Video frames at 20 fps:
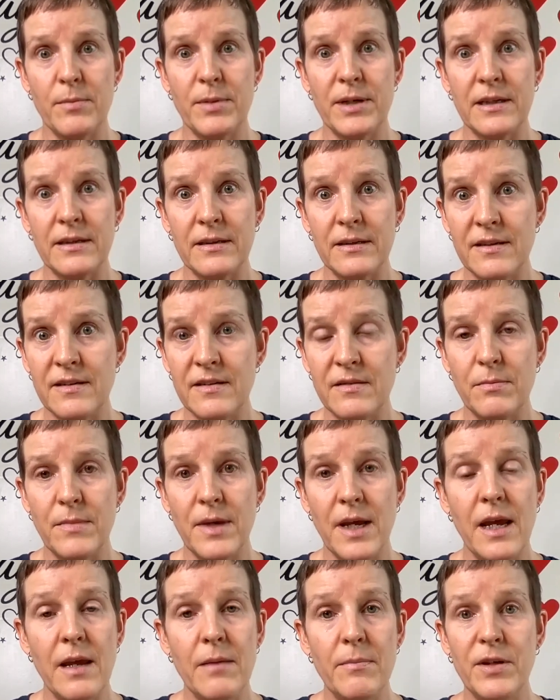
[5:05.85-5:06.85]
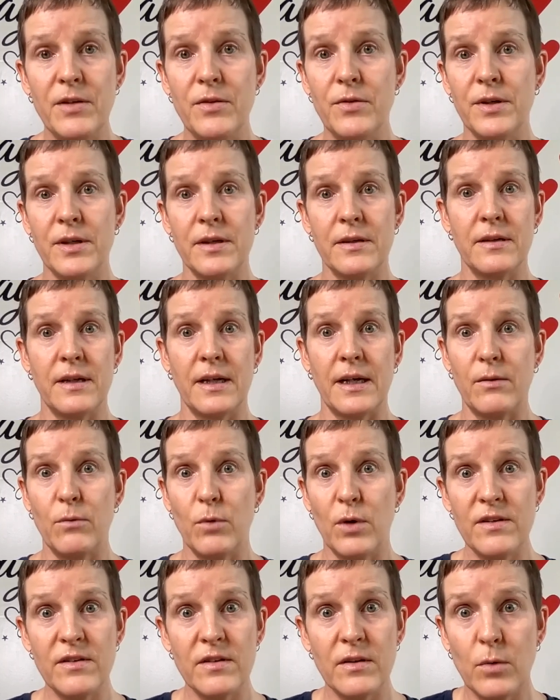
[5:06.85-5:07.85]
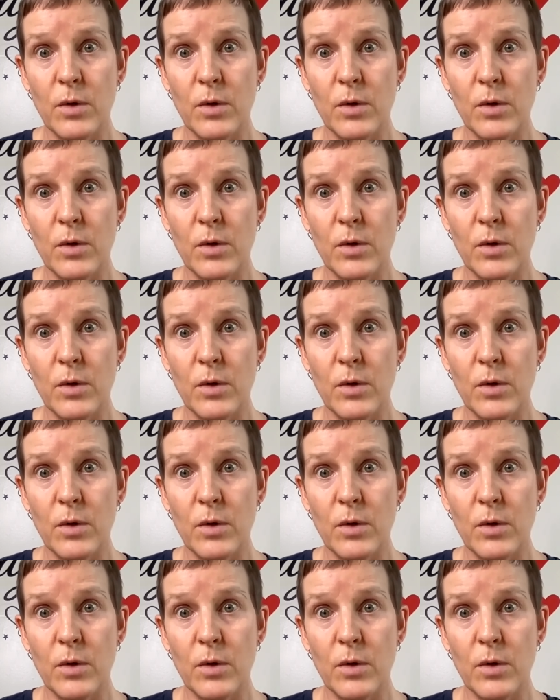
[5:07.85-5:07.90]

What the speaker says: but at least maybe you can like once in